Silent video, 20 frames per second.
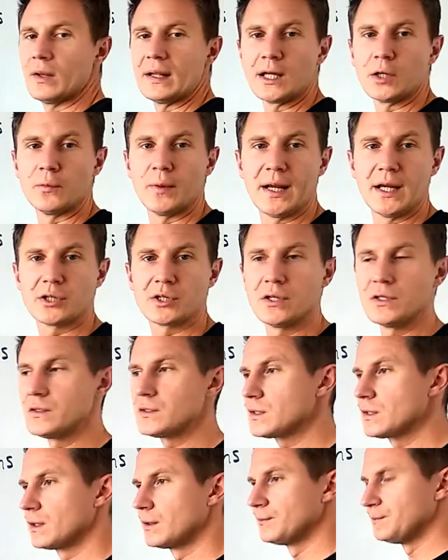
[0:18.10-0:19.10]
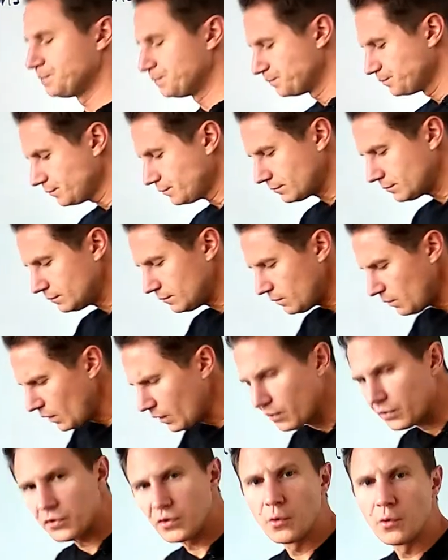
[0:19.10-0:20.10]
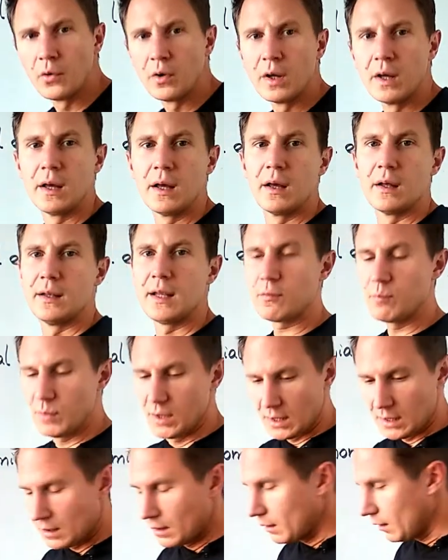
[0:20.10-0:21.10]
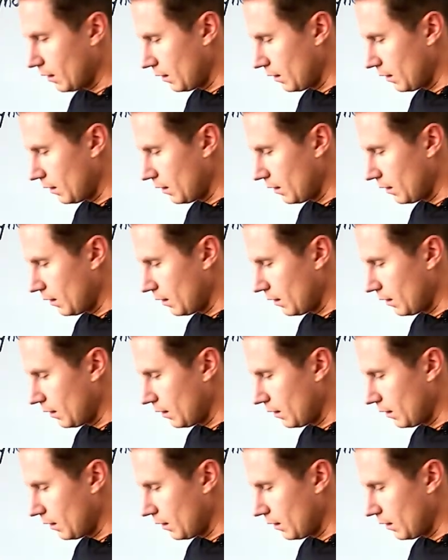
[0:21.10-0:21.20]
equations. So let me